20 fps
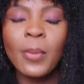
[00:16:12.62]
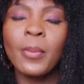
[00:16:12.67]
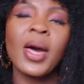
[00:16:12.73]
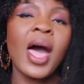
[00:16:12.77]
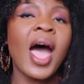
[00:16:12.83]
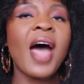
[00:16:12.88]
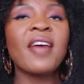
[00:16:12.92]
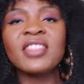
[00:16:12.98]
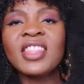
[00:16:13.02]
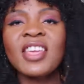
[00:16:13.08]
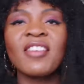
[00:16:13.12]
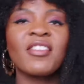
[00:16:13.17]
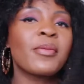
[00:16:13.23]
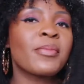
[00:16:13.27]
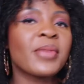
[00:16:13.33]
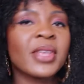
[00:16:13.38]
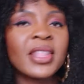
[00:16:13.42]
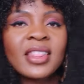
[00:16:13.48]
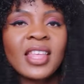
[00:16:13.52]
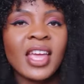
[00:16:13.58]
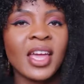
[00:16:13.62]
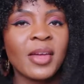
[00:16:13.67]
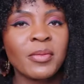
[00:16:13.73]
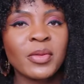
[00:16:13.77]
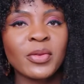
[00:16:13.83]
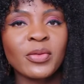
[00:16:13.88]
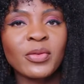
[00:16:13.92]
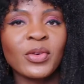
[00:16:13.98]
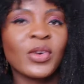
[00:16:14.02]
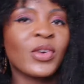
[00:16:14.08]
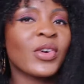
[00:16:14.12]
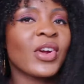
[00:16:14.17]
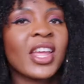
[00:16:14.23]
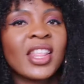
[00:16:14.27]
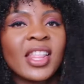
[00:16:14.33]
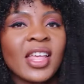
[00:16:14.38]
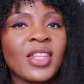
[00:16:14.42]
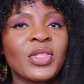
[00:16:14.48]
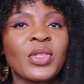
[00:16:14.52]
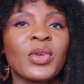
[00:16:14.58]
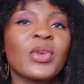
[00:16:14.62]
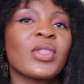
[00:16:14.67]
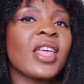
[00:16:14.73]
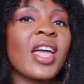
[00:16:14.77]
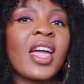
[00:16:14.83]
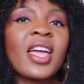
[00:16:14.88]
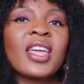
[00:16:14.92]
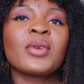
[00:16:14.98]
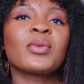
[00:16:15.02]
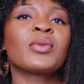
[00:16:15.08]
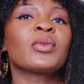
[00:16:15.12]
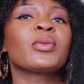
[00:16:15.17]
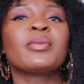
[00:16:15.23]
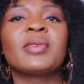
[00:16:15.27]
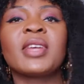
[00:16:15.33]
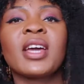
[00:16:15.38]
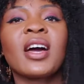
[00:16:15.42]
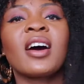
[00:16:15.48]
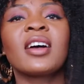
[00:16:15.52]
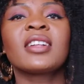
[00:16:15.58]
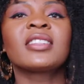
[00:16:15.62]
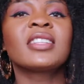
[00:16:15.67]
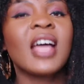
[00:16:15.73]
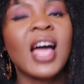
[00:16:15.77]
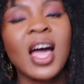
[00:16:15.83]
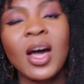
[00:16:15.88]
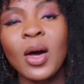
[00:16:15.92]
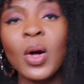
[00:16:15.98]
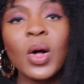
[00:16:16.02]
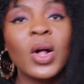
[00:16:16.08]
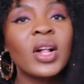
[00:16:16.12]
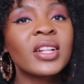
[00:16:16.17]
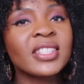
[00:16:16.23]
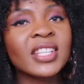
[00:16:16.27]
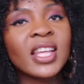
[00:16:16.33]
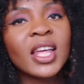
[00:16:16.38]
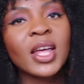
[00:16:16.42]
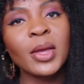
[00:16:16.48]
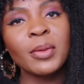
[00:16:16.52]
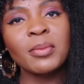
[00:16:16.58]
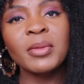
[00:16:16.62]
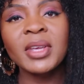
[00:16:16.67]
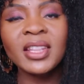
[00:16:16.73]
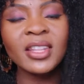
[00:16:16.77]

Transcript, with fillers: but I've never been there before, and I thought that it would be hot at all time.